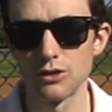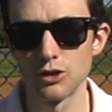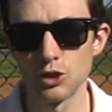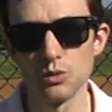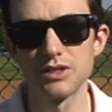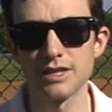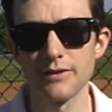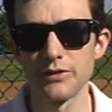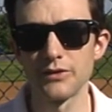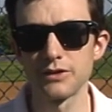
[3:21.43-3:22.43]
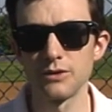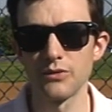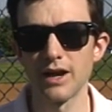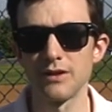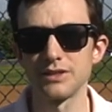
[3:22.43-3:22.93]
June 7th,
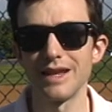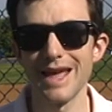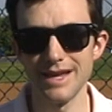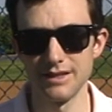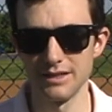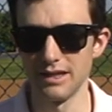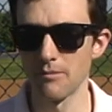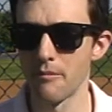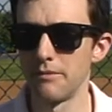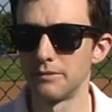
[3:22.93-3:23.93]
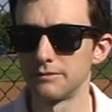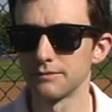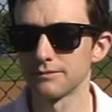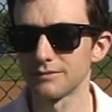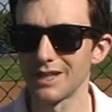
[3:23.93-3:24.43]

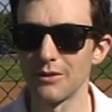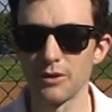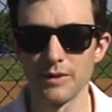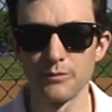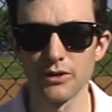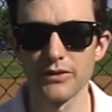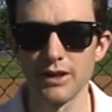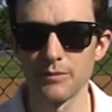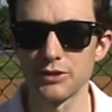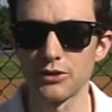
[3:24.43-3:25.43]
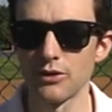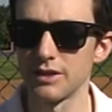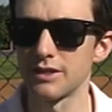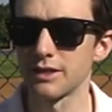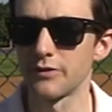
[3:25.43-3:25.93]
2018. That would have been birthday number
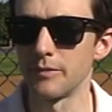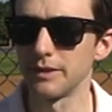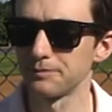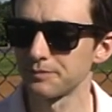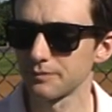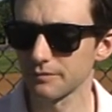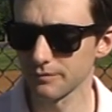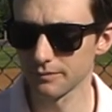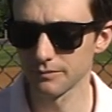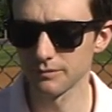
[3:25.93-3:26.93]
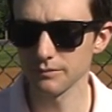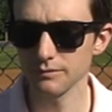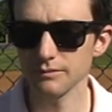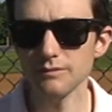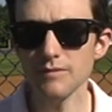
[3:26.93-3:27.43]
36 for me.
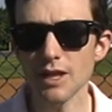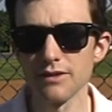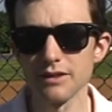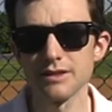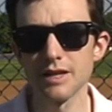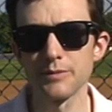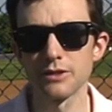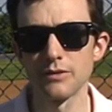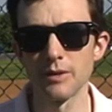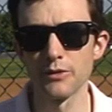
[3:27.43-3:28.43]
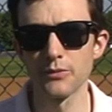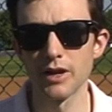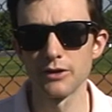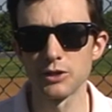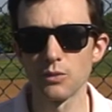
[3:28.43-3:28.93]
This is episode number
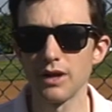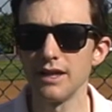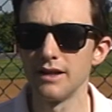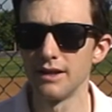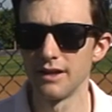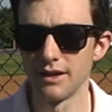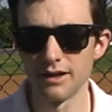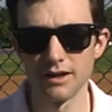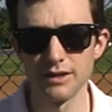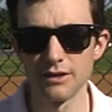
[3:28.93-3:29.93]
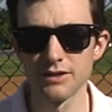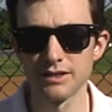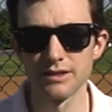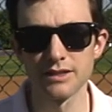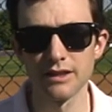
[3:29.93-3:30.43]
320, a year
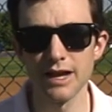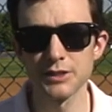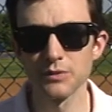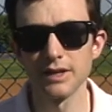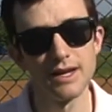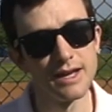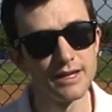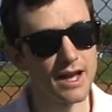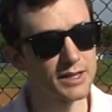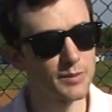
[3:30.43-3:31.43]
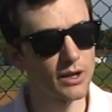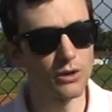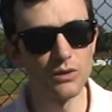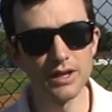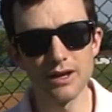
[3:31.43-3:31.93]
since the last one. Yeah, it's been a
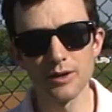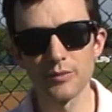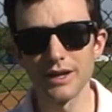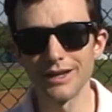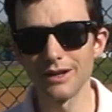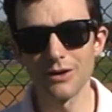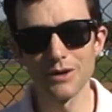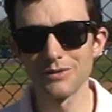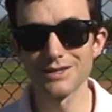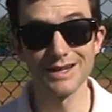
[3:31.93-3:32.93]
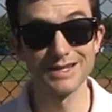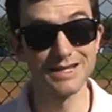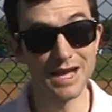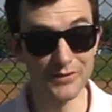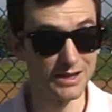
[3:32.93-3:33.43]
whole year, but it was like
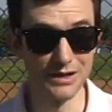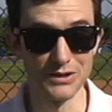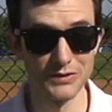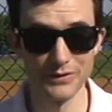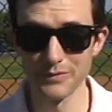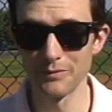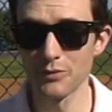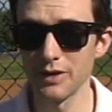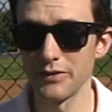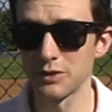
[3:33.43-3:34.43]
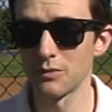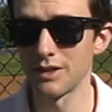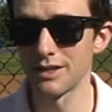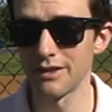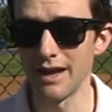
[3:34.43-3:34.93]
7 years from the previous
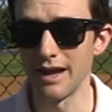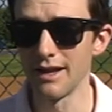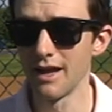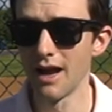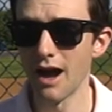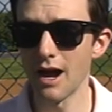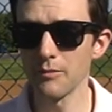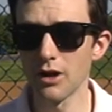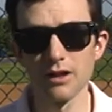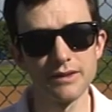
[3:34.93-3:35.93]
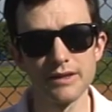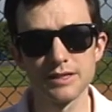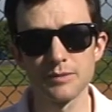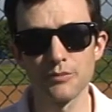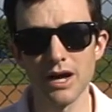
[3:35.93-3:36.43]
one to that. I'm calling
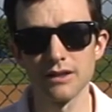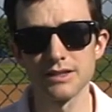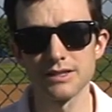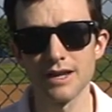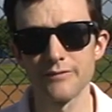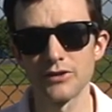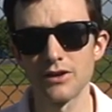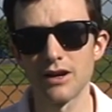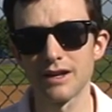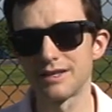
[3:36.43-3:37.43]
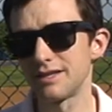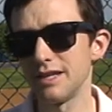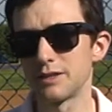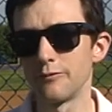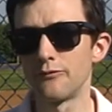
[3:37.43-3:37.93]
this Politics After Dark
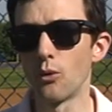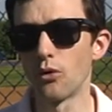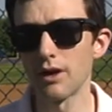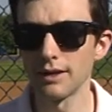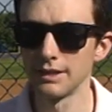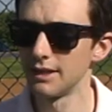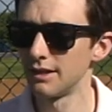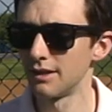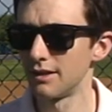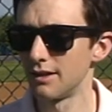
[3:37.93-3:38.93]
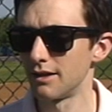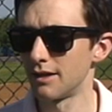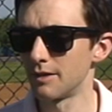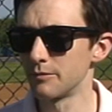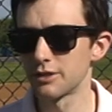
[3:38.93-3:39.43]
Season 4.
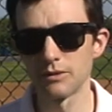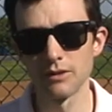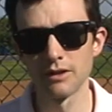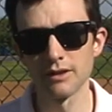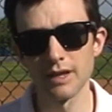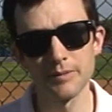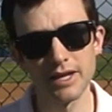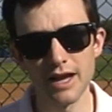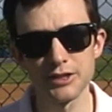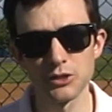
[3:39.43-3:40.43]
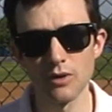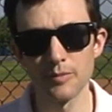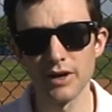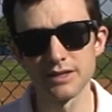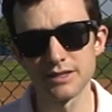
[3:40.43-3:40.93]
So let me catch you
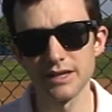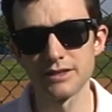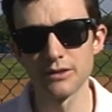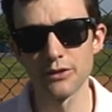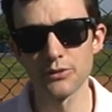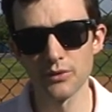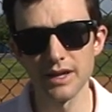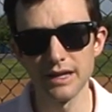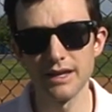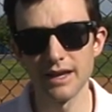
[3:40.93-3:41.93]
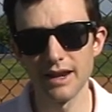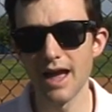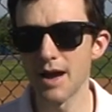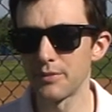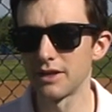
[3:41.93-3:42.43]
up on Season 3. It
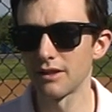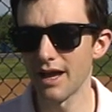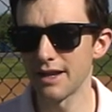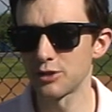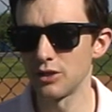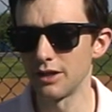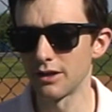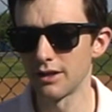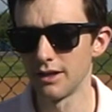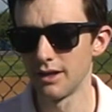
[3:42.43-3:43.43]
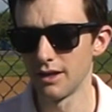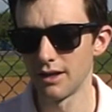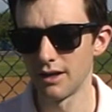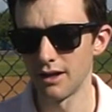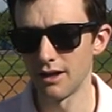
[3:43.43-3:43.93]
happened last year.
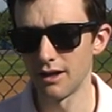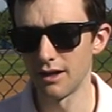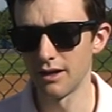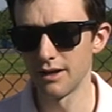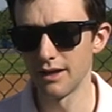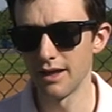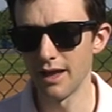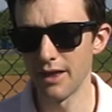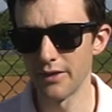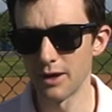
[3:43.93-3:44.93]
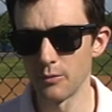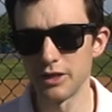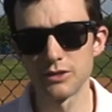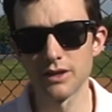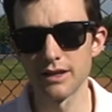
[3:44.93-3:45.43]
And then we
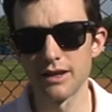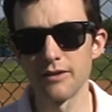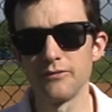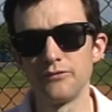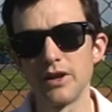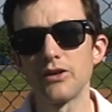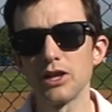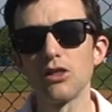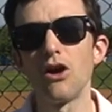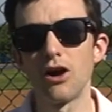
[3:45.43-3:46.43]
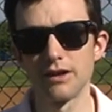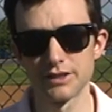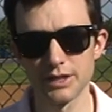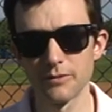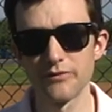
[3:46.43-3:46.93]
took a very long
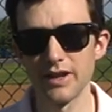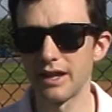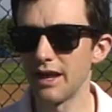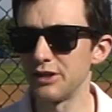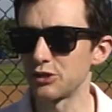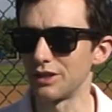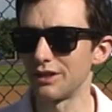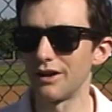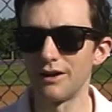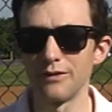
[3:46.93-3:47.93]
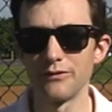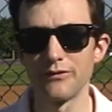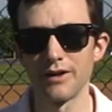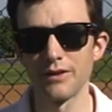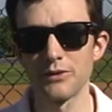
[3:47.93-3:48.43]
summer vacation of
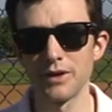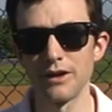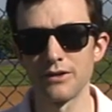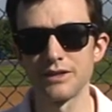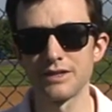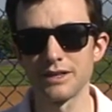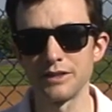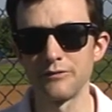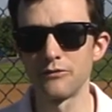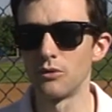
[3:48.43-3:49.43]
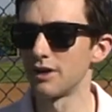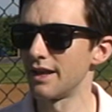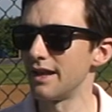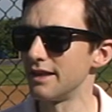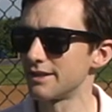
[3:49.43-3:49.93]
364
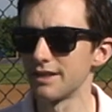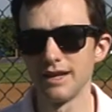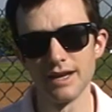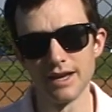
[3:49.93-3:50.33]
days.